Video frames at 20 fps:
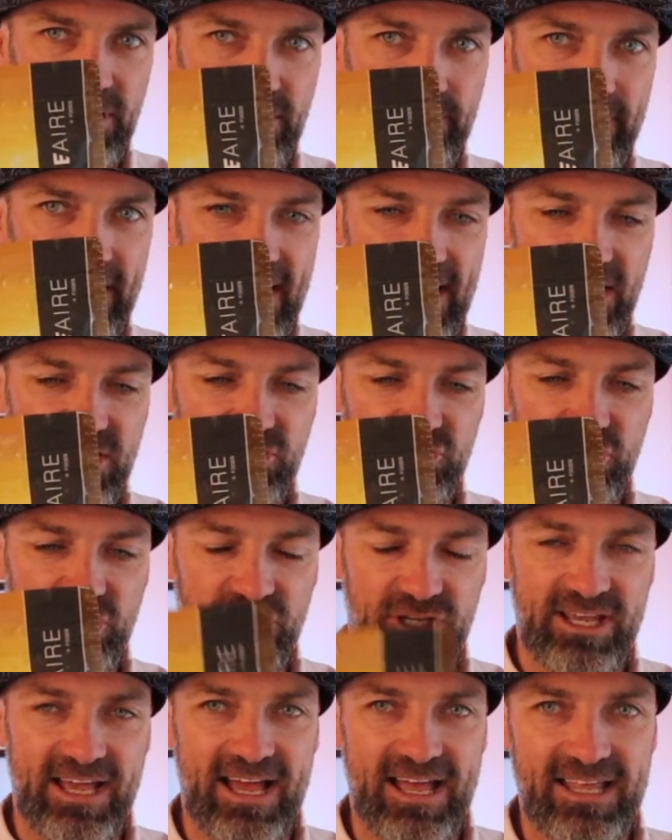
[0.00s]
of the
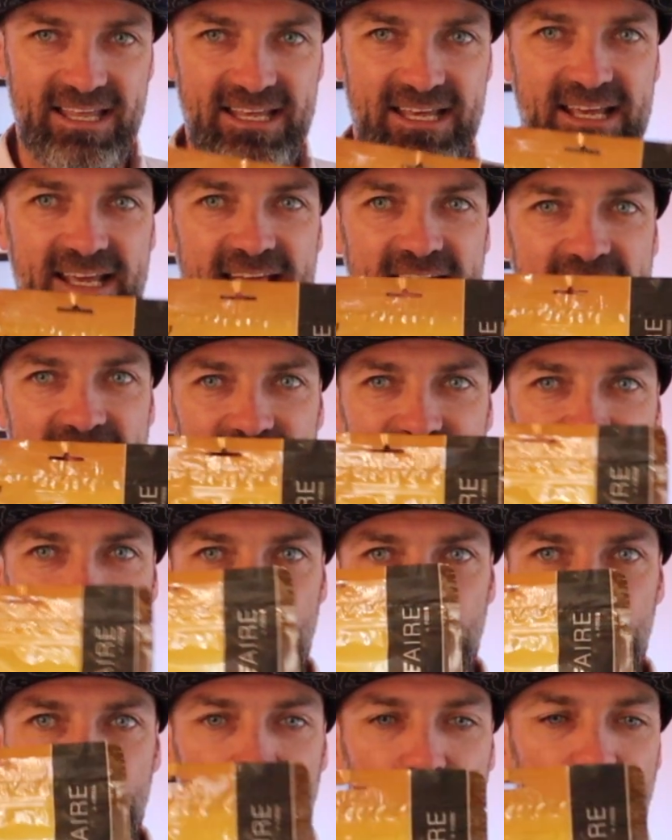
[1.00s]
packaging, yet if you
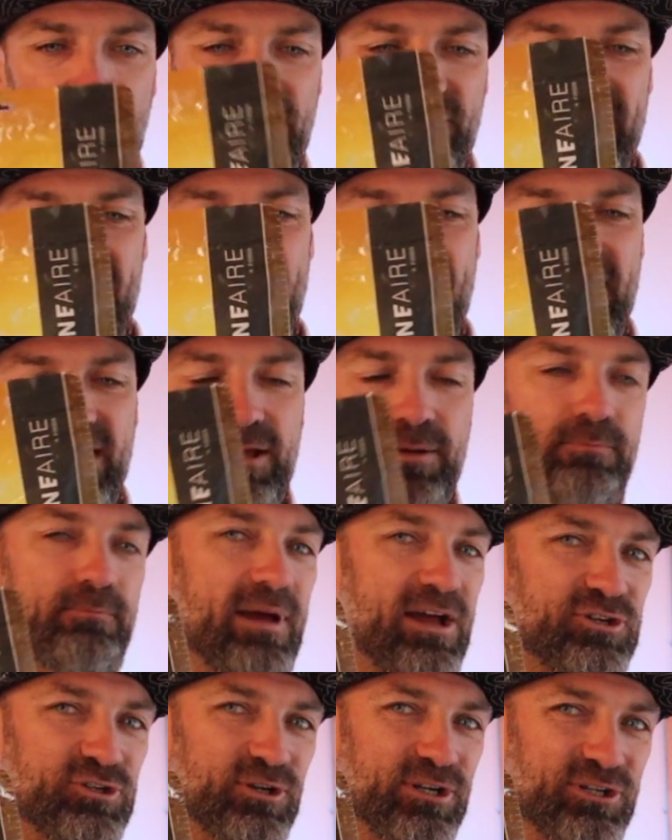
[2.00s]
don't know what that
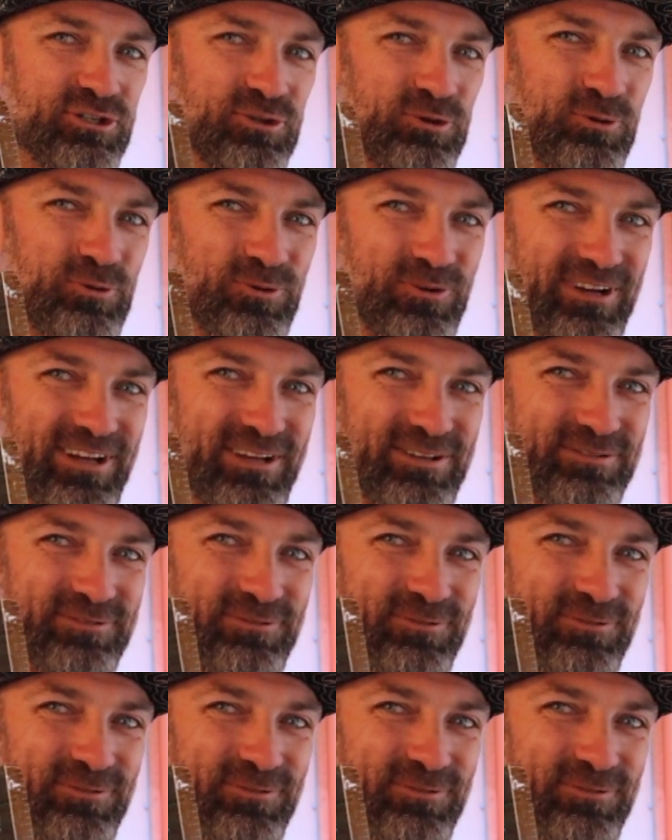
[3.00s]
measuring tool is